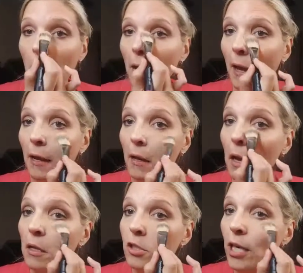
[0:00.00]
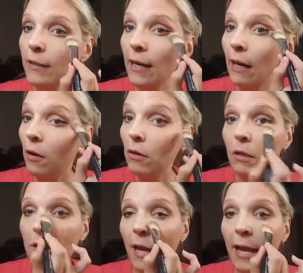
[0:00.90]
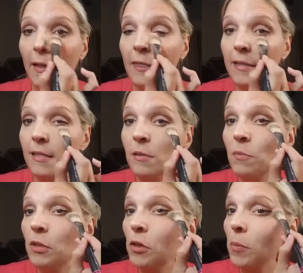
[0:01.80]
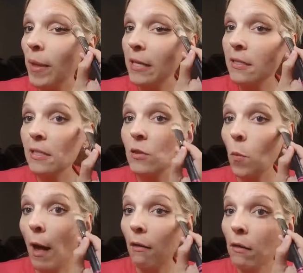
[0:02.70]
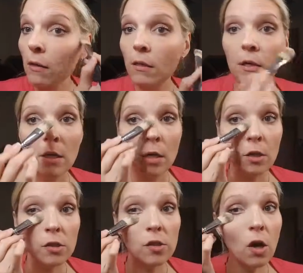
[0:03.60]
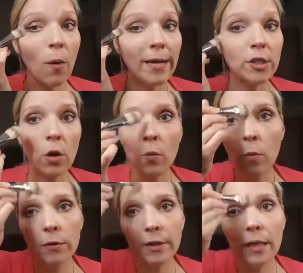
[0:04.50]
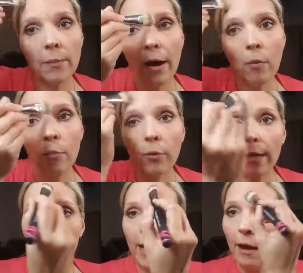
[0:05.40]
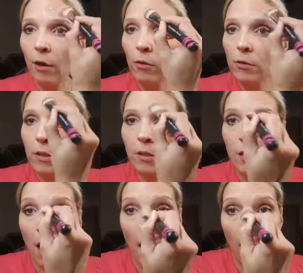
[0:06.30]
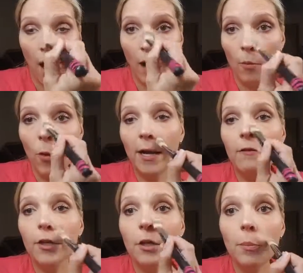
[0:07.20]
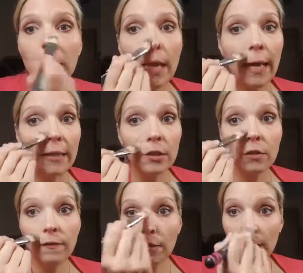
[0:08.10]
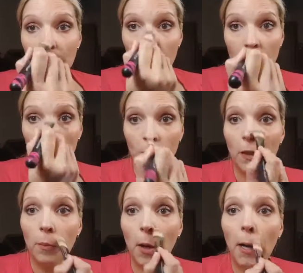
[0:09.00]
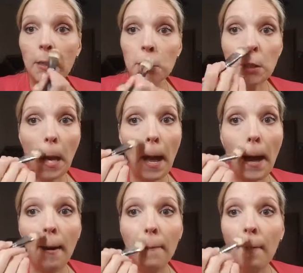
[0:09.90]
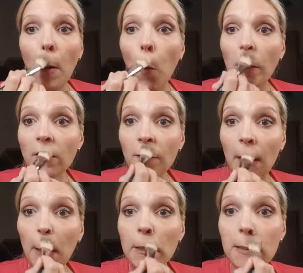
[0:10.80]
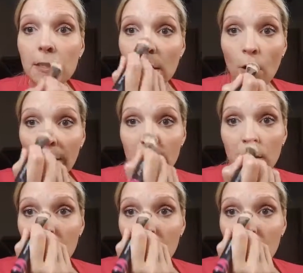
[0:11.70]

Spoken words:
Okay, check that out. And this is mineral based as well, so I don't worry about breakouts. Whenever you're applying your foundation with a brush or your fingers, it's always